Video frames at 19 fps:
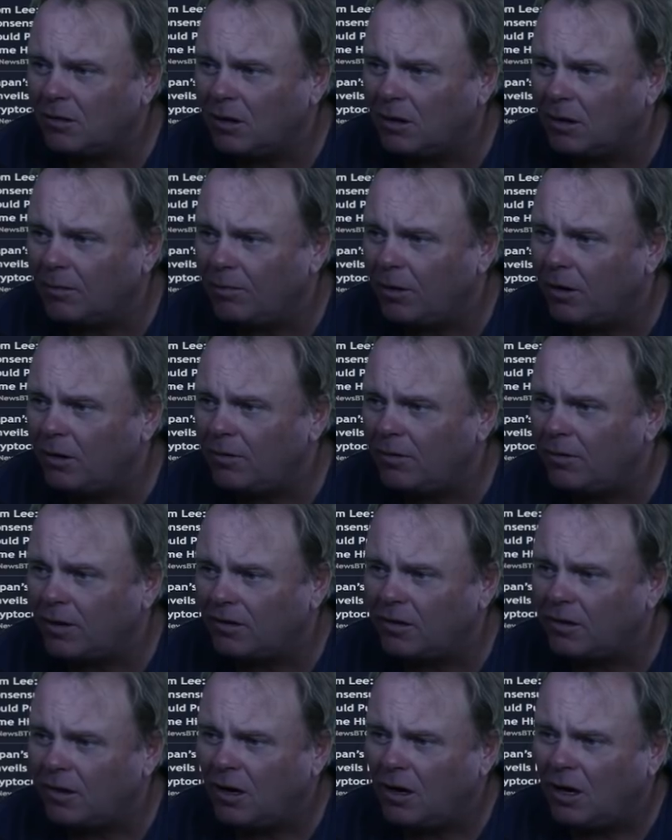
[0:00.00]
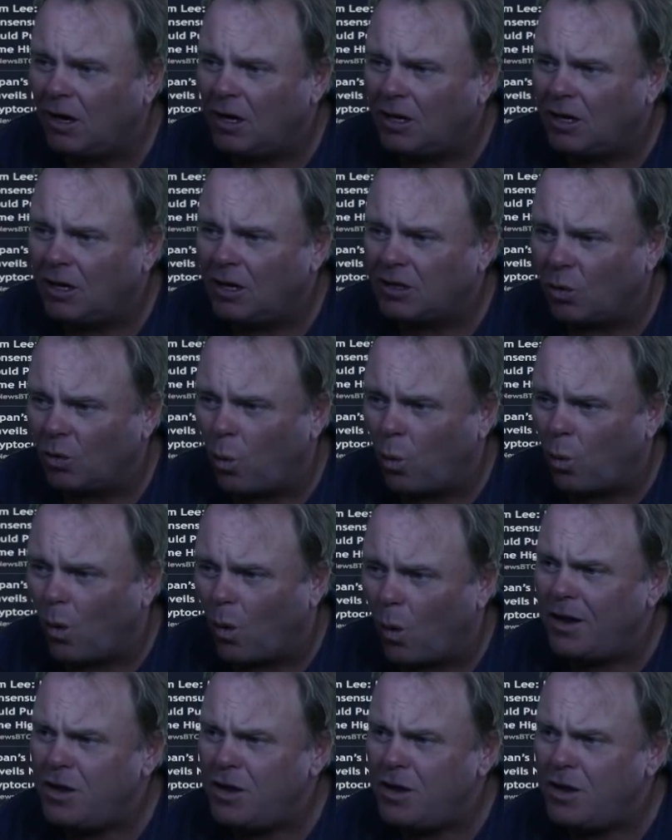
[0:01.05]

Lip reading: perfect. So 1,